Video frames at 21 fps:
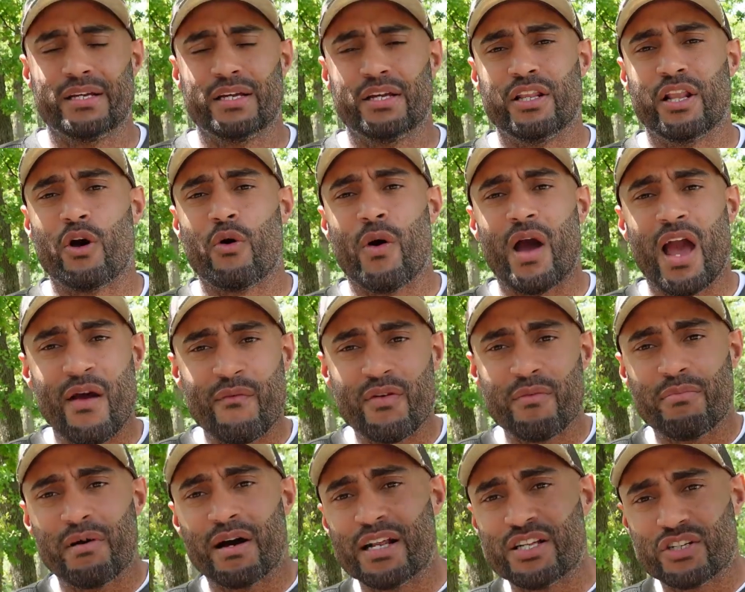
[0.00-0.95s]
You know,
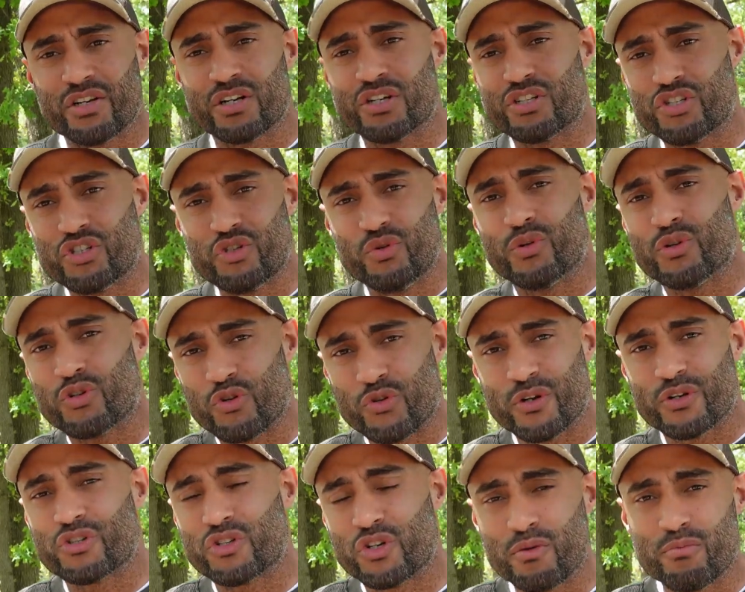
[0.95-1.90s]
everybody's going to shoot a
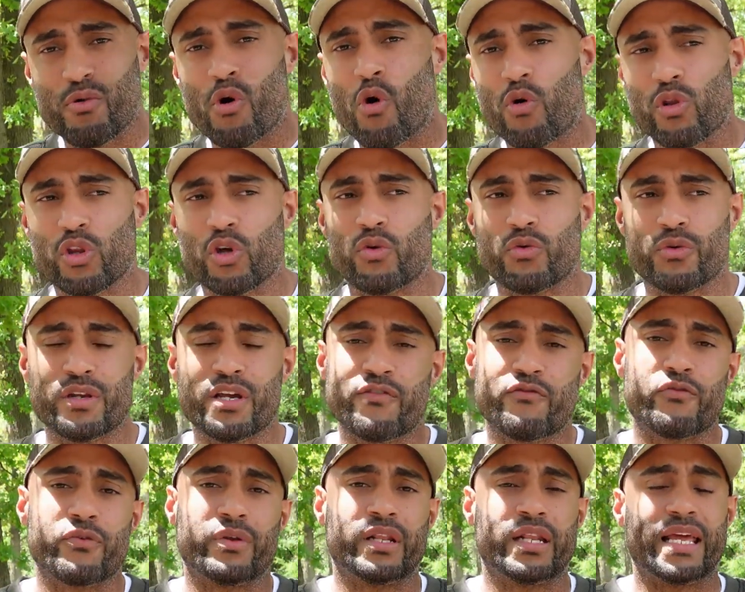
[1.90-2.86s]
traditional bow a little
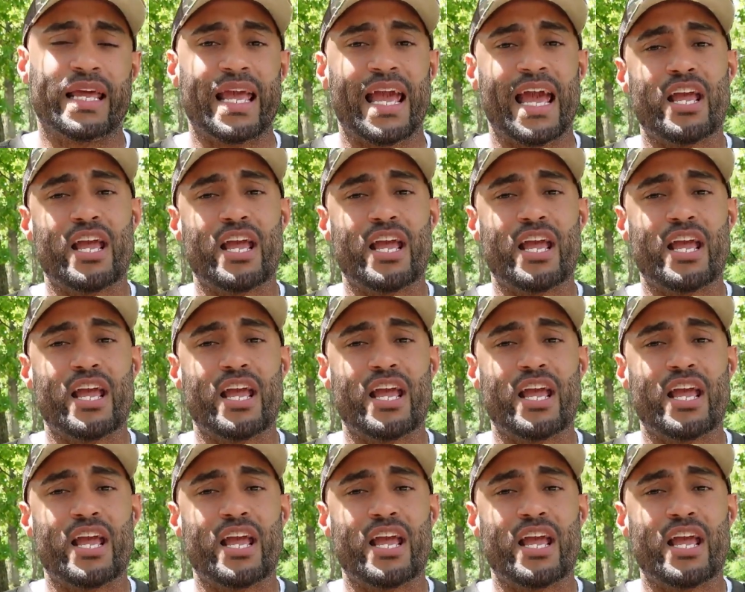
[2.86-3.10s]
differently,